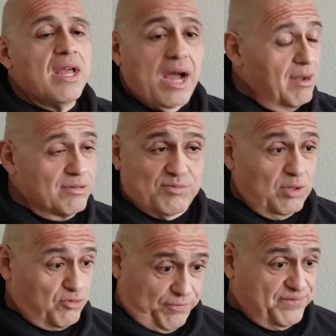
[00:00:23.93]
Oh,
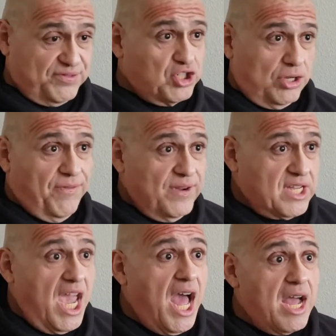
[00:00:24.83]
fuck
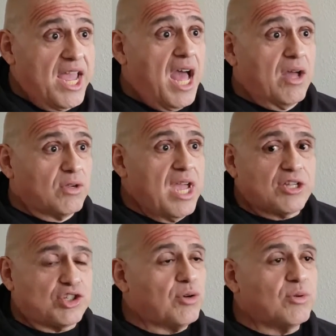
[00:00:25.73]
yeah,
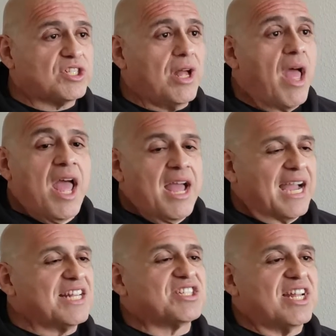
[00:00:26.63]
sure. What's up? I
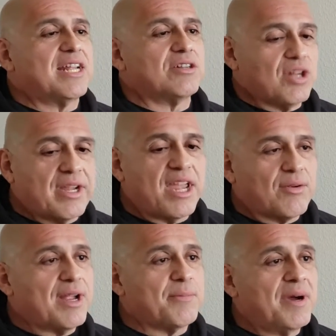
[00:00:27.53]
got excited. He goes, "Okay,
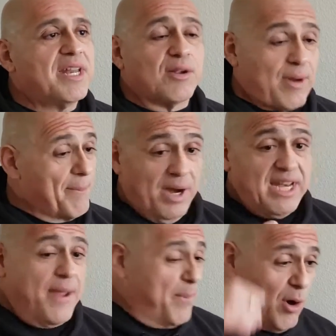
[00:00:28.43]
great.
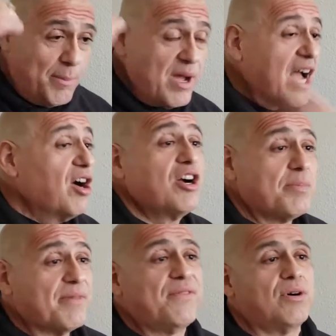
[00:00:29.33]
Monday, boom." I hung
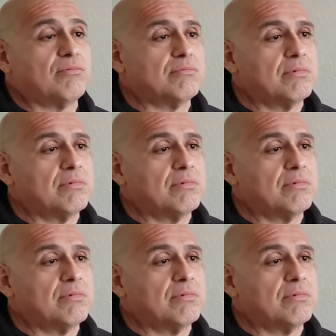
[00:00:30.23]
up the phone,